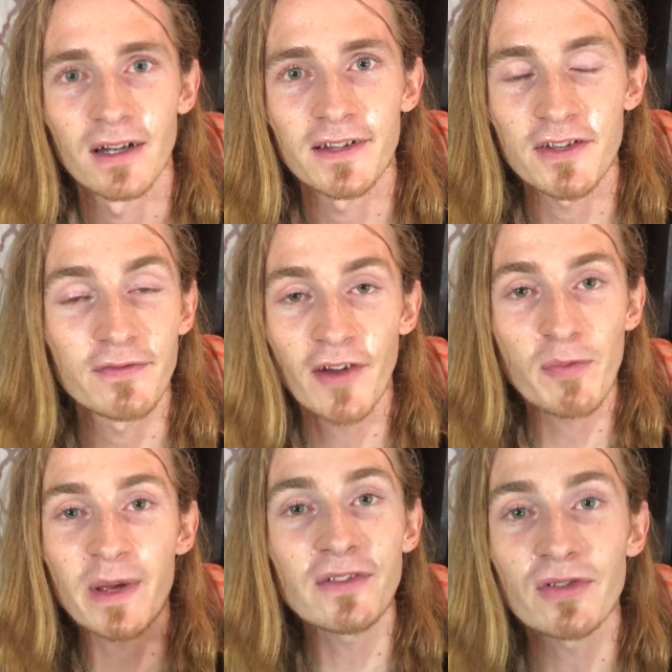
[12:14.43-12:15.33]
and that you've
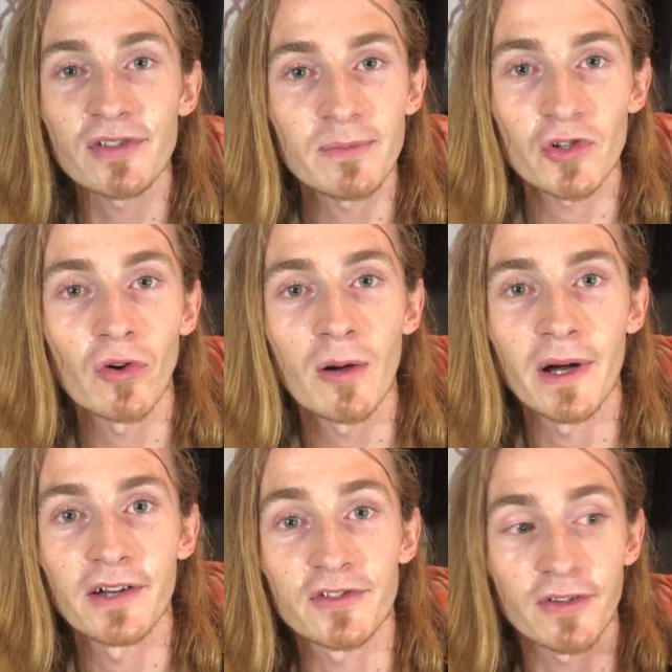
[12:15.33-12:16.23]
never been through some
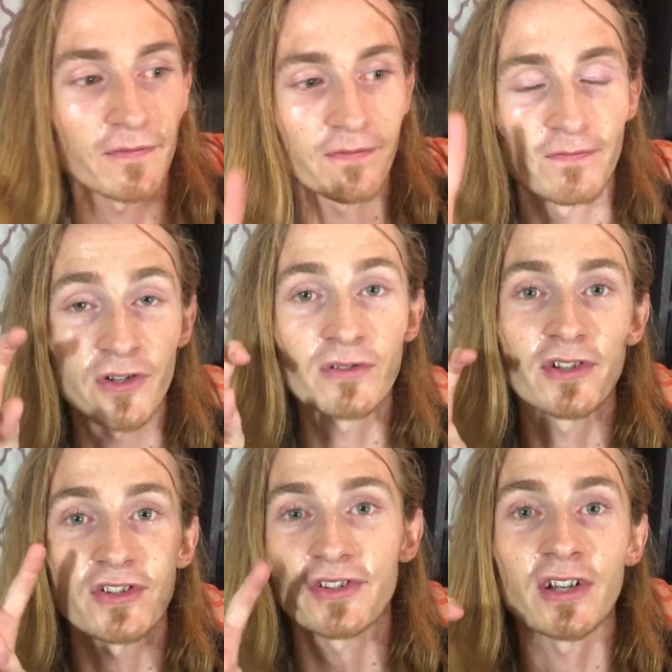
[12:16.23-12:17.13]
trauma for you
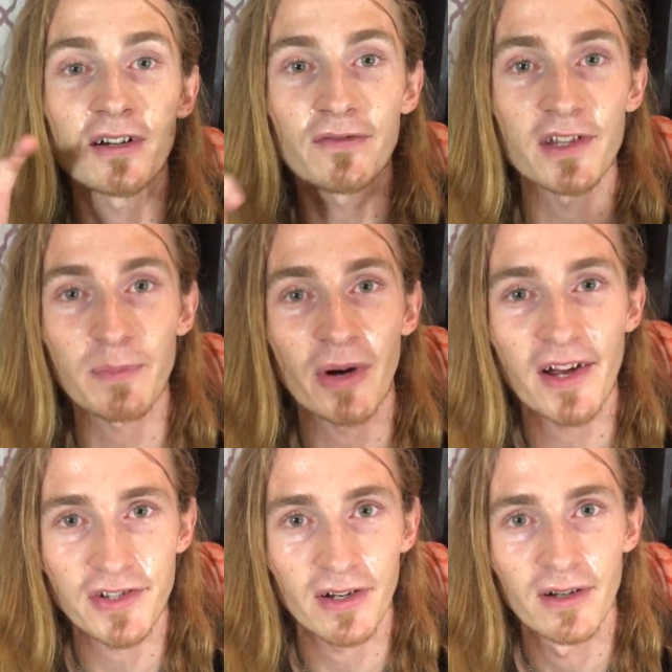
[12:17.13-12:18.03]
to deserve the
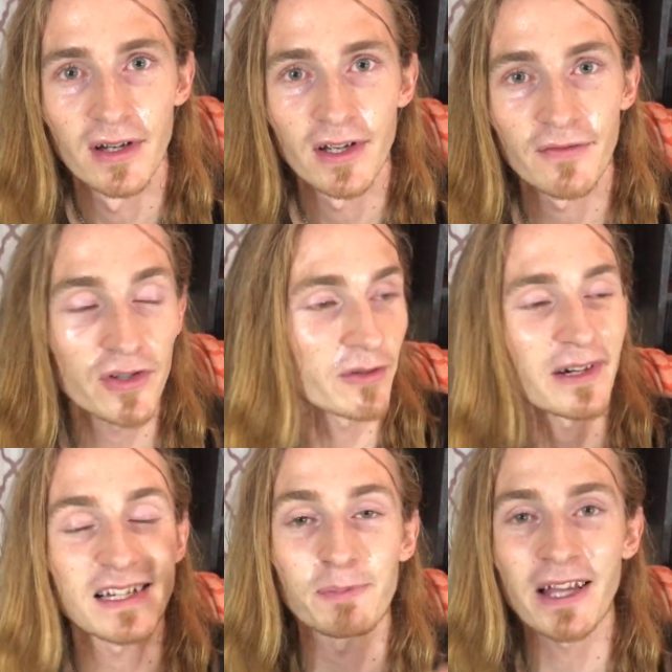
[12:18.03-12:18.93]
depression, for you to
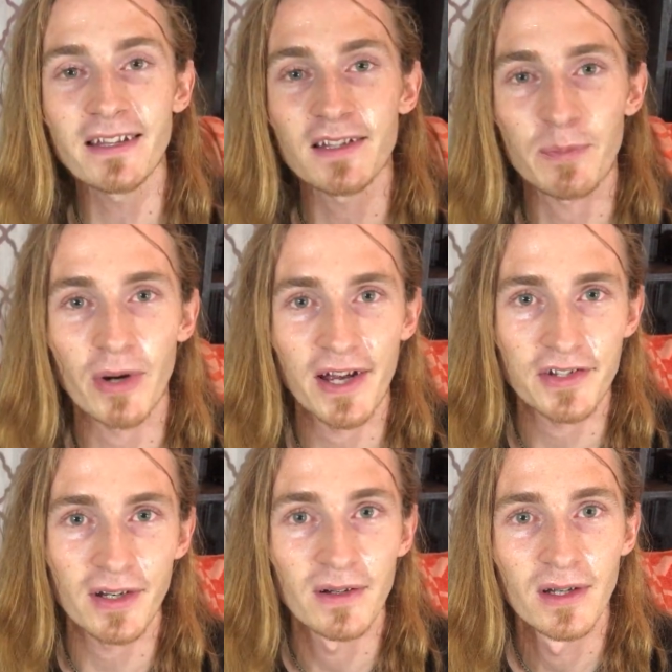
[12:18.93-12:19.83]
explain the
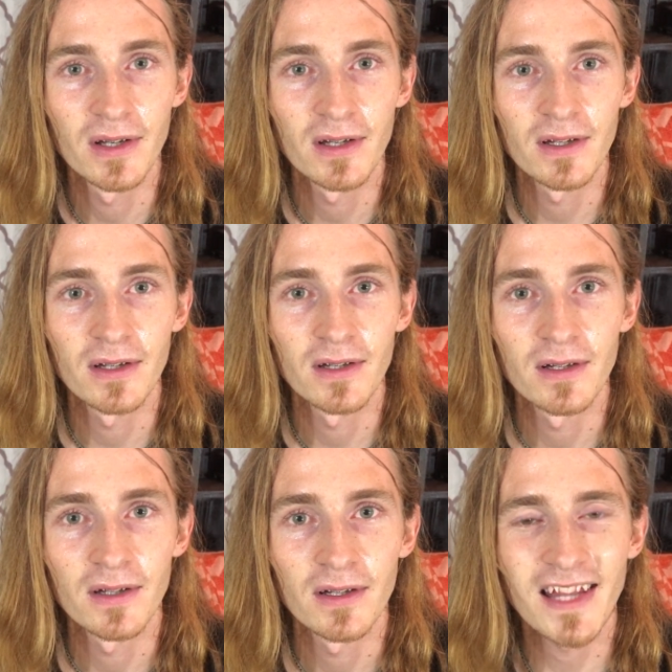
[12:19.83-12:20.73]
depression,
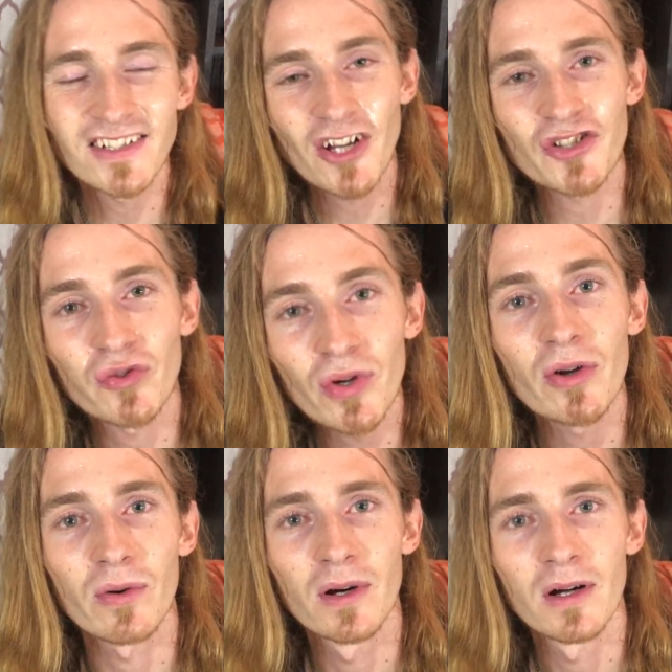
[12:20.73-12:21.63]
that's not
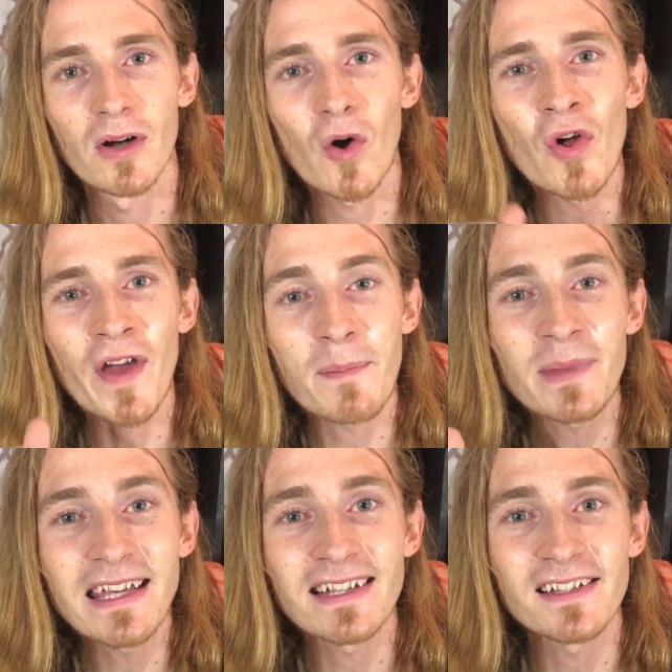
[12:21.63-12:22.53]
true. All that
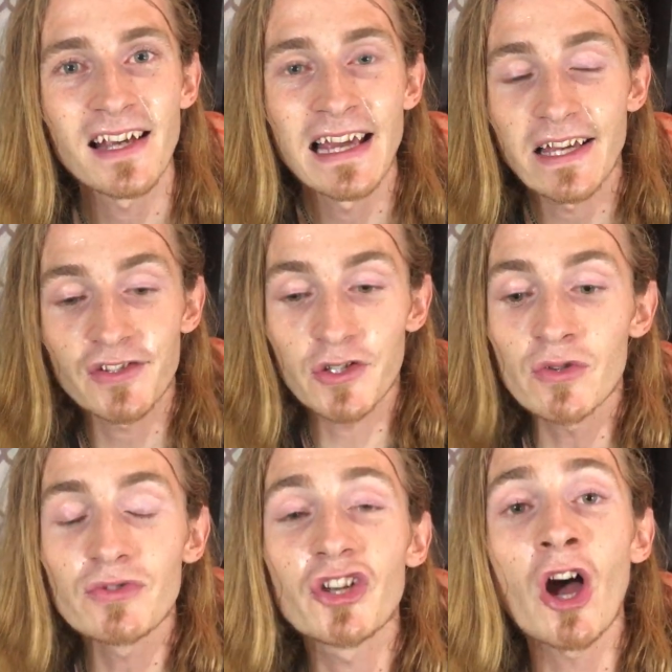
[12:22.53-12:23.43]
means is
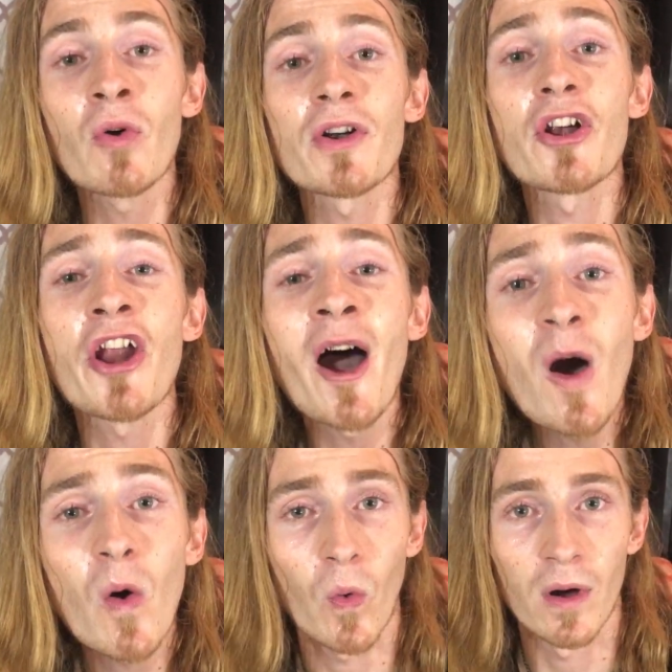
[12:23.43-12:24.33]
you don't
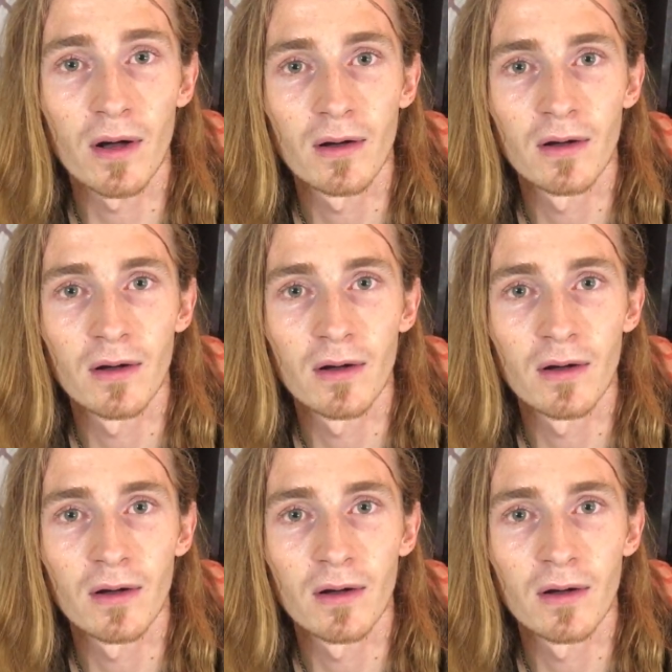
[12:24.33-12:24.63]
know